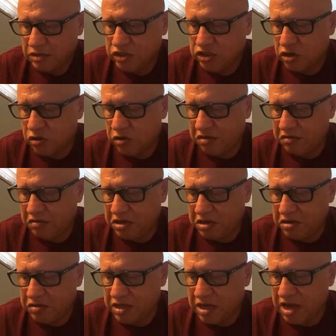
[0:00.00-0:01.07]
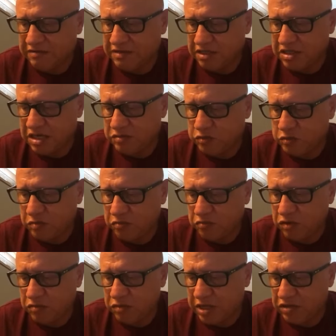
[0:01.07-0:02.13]
so, you know, oftentimes when,
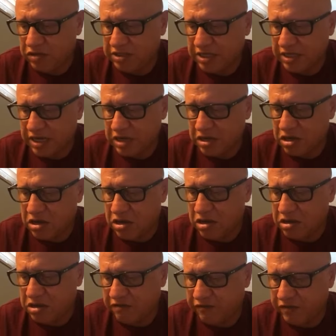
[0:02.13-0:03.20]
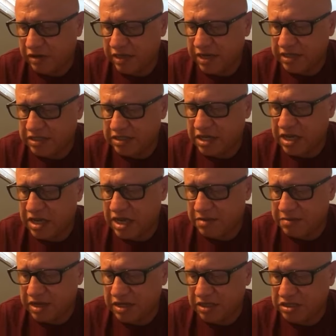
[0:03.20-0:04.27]
when writers say, like, oh, you know, if I only had time,
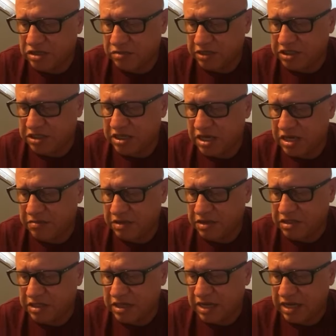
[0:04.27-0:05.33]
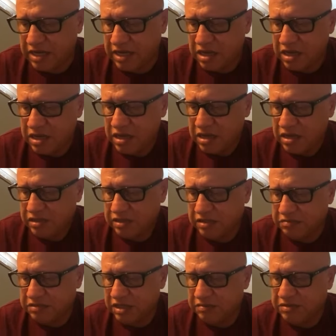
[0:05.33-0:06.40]
I need so much time in the day,
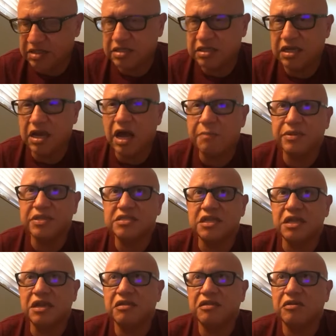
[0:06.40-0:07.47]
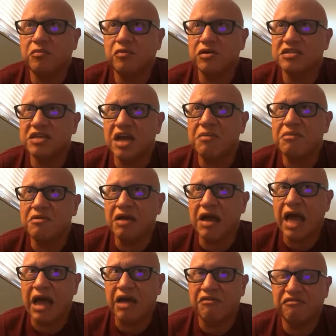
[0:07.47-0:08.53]
sometimes it's the opposite. The more time you
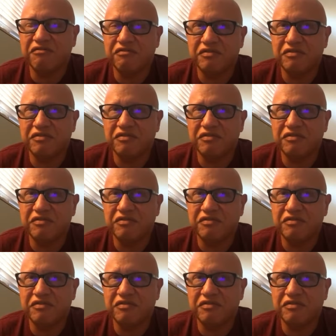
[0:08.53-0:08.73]
have,